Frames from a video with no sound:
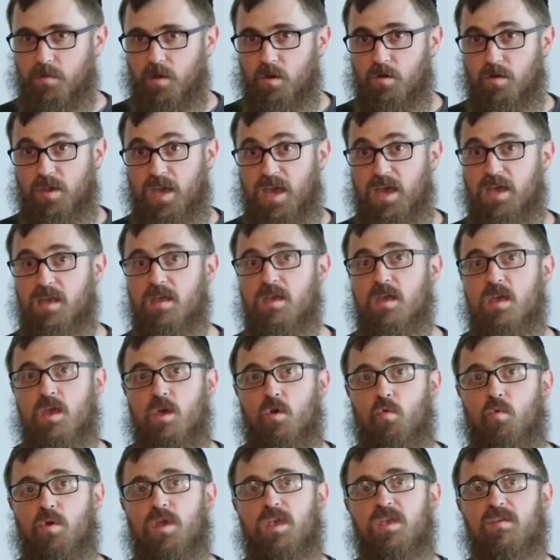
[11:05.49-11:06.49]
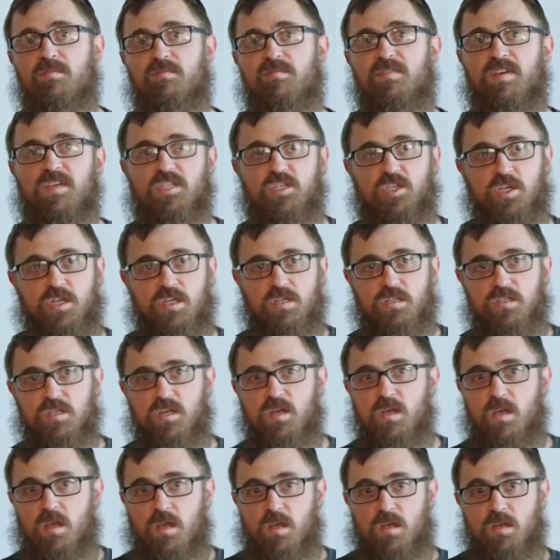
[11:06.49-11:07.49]
Okay, we envisioned
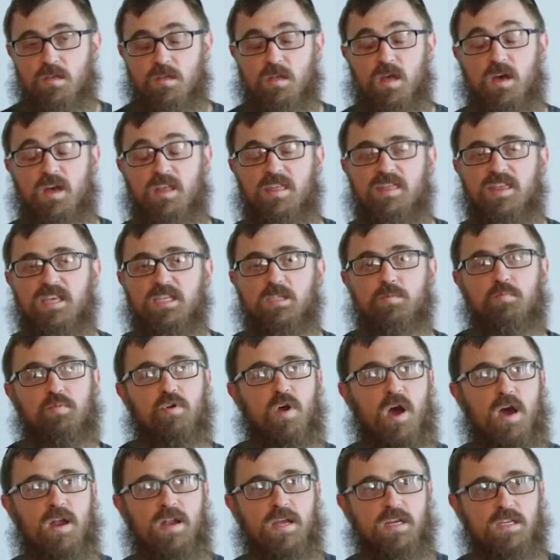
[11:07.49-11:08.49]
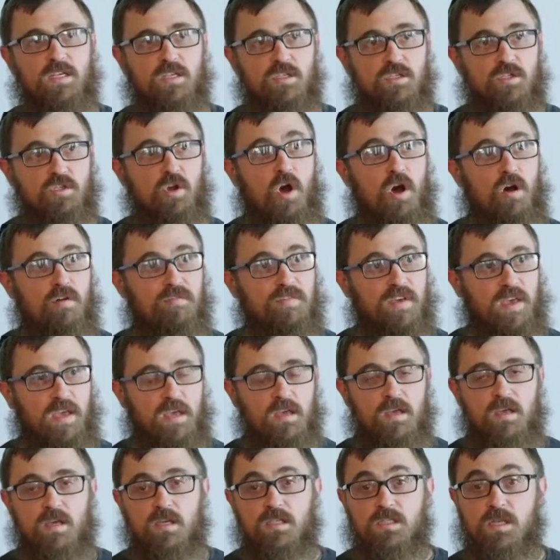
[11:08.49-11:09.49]
this product
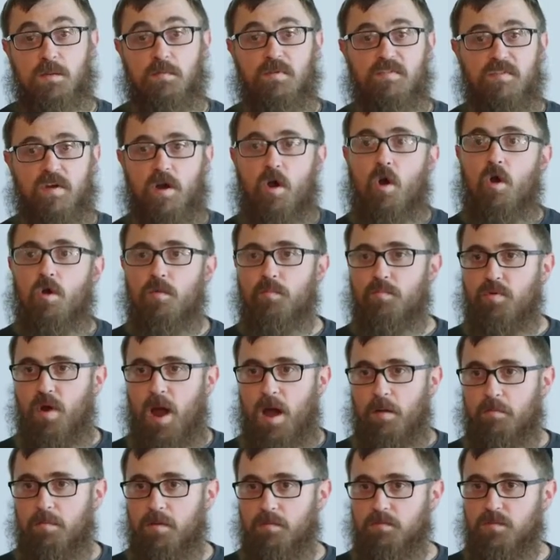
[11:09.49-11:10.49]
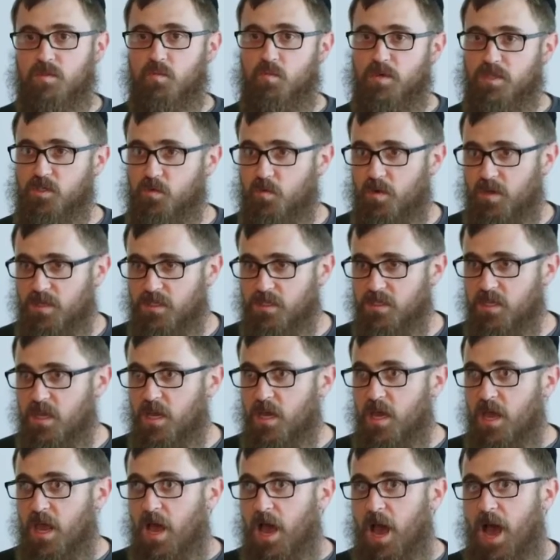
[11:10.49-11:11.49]
solving some of our own problems, which was
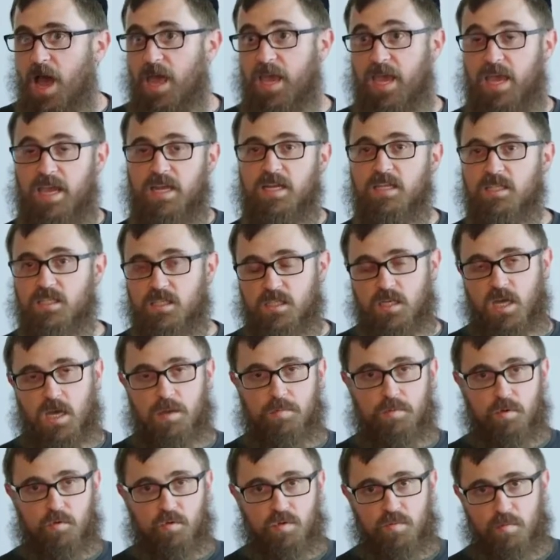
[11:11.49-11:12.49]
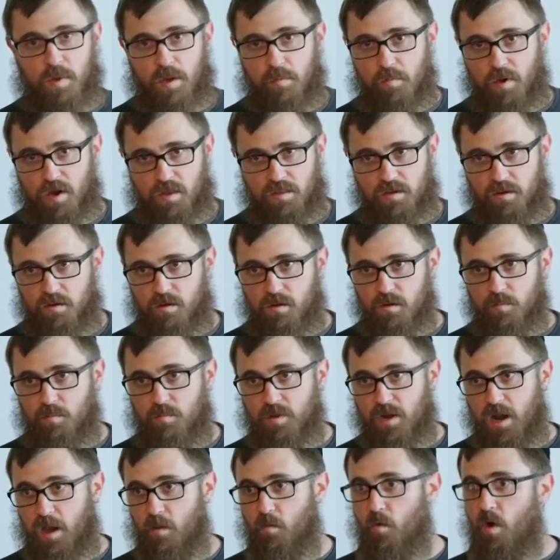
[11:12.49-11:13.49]
I hated Skyping with my mother,
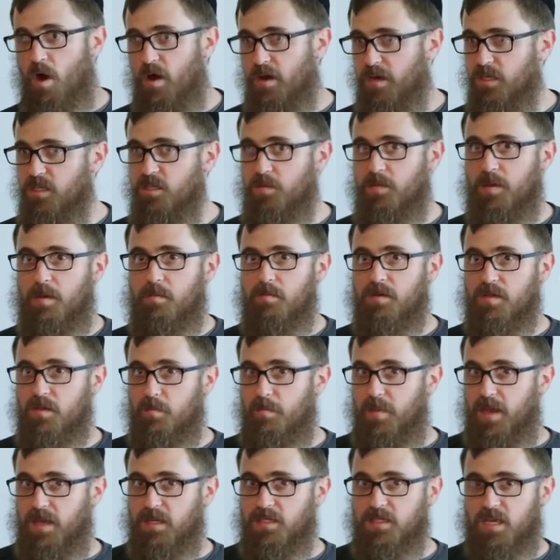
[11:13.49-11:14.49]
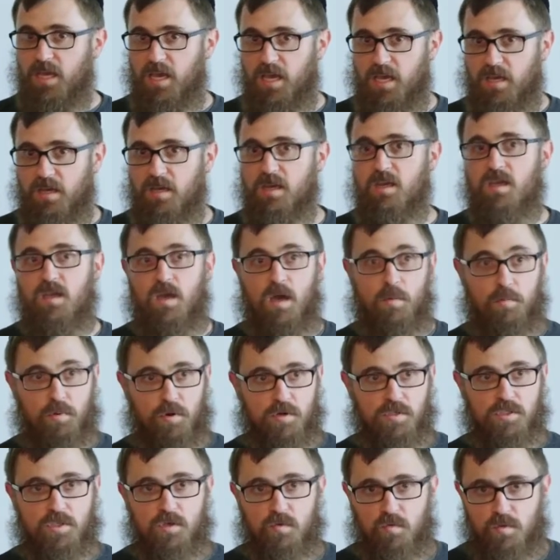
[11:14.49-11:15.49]
but I wanted to be able to maintain a
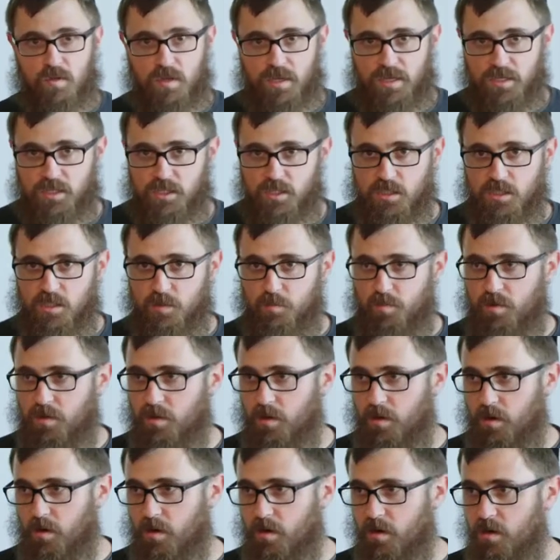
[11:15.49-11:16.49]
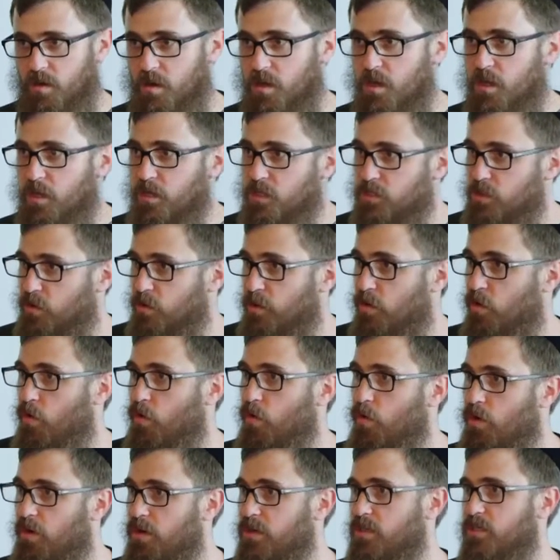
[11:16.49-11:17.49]
personal relationship with her. So in
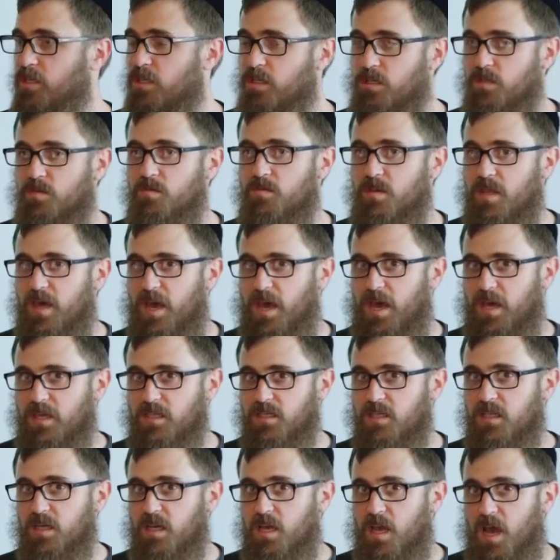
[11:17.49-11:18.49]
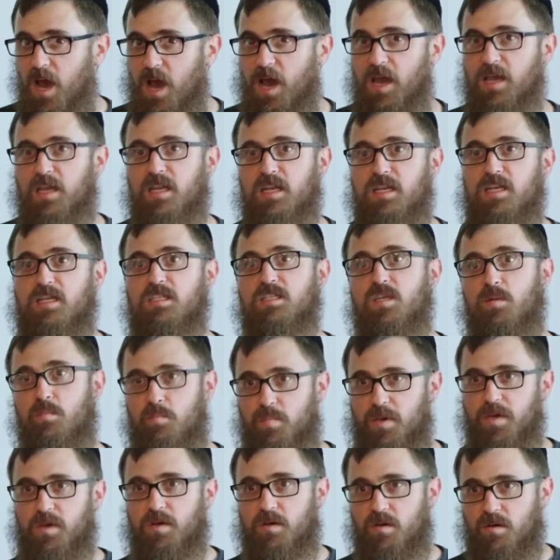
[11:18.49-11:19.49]
order to do that, I needed to
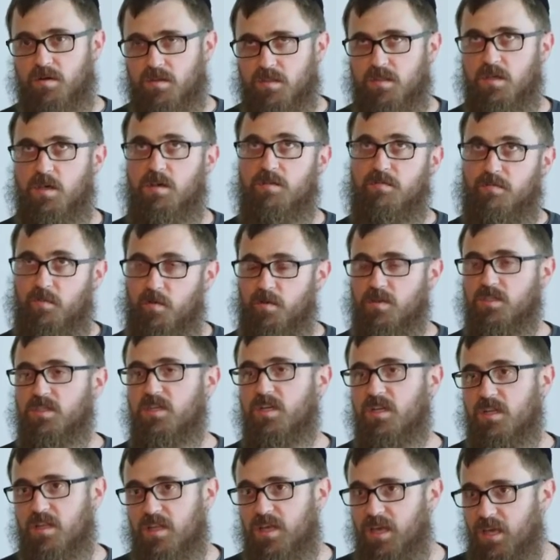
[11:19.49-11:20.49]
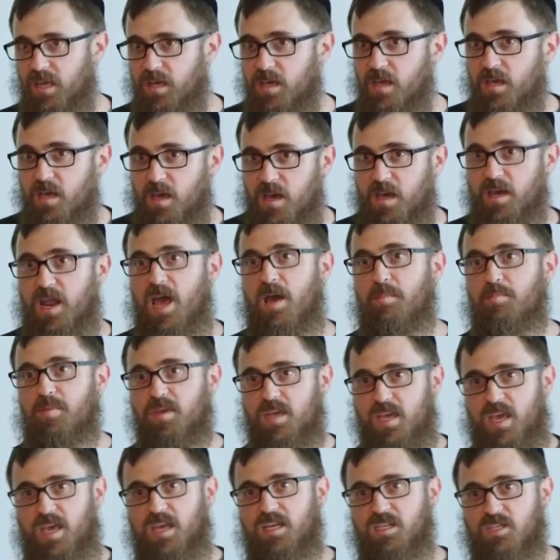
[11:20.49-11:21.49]
build, unfortunately, an
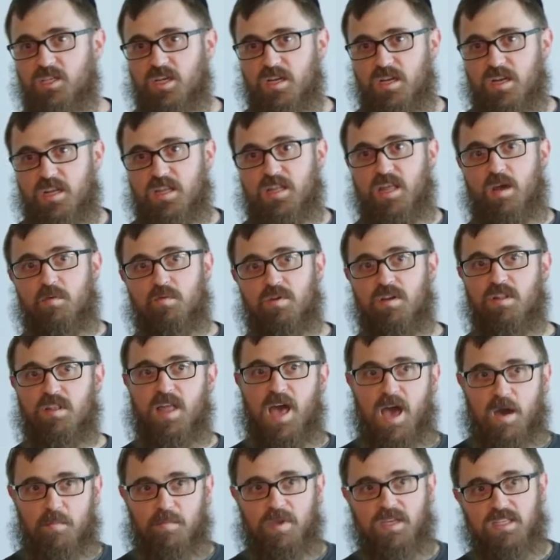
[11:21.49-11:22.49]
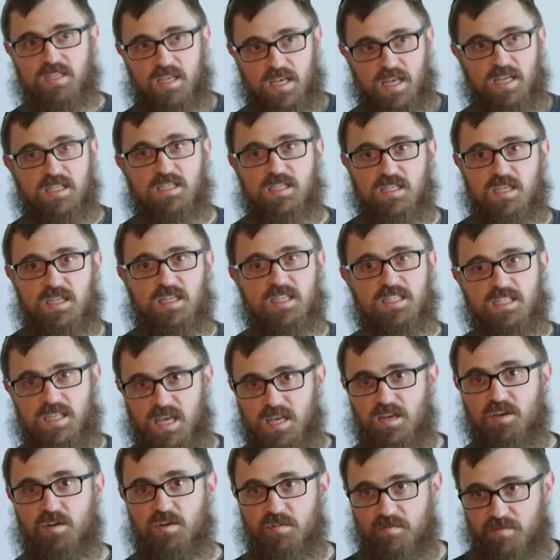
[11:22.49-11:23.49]
application that would allow me to instantly
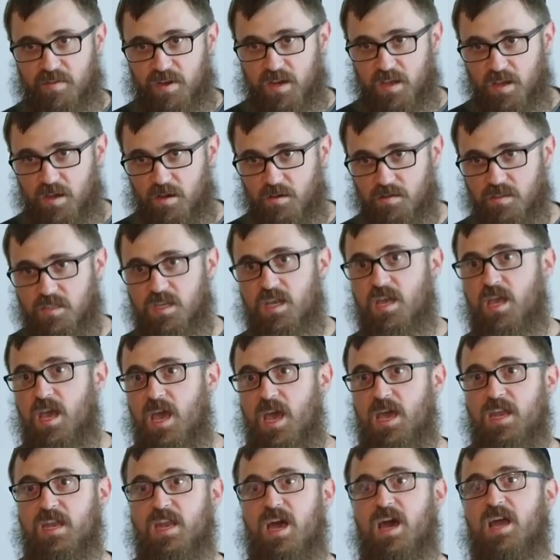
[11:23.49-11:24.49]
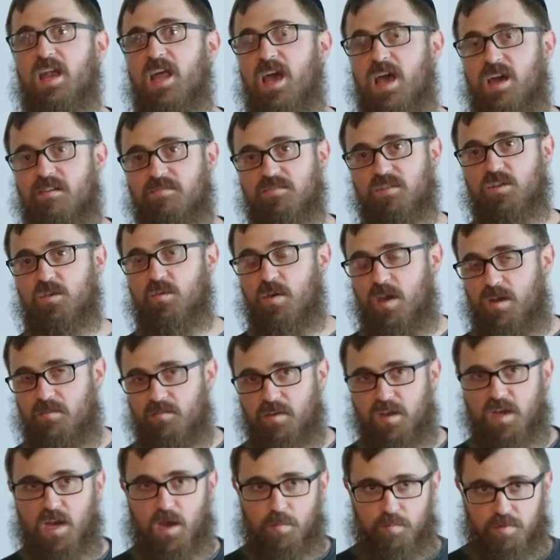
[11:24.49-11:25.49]
send her videos and not have to,
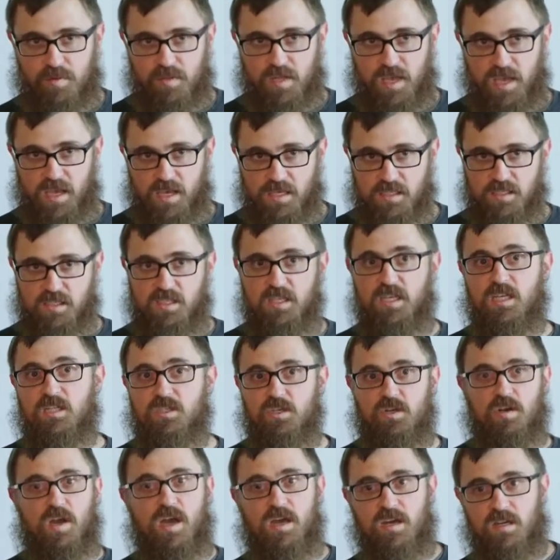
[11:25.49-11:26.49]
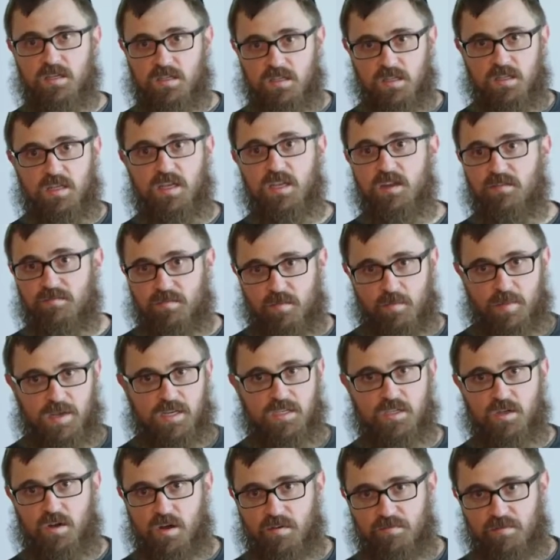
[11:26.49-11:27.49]
every couple days, teach her how to delete
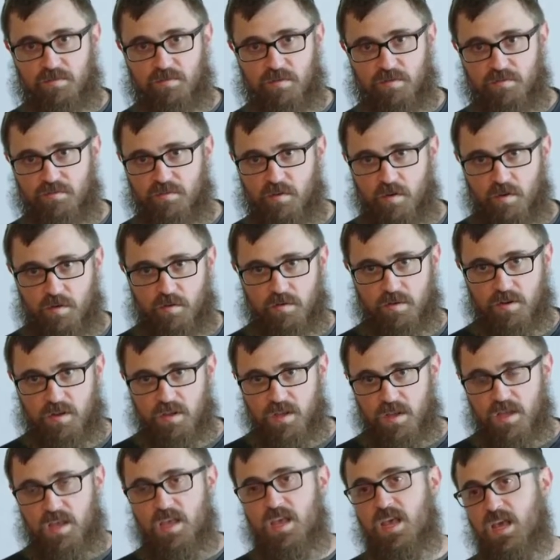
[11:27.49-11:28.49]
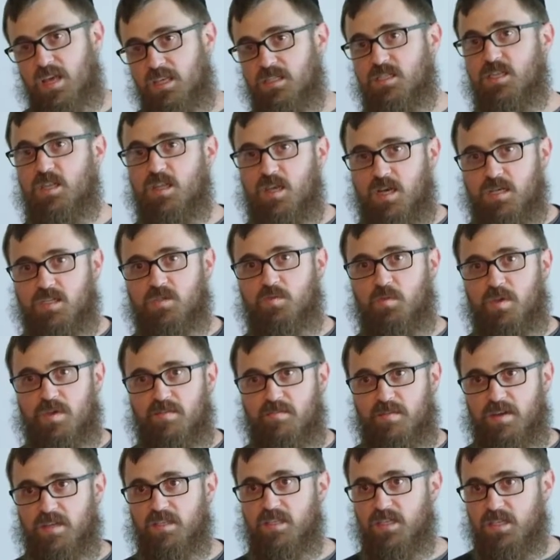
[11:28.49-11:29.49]
information off of her phone. So thus, we
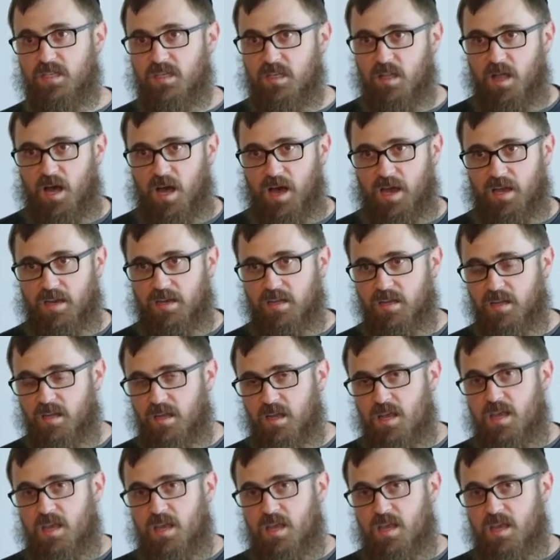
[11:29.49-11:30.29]
invented Glide.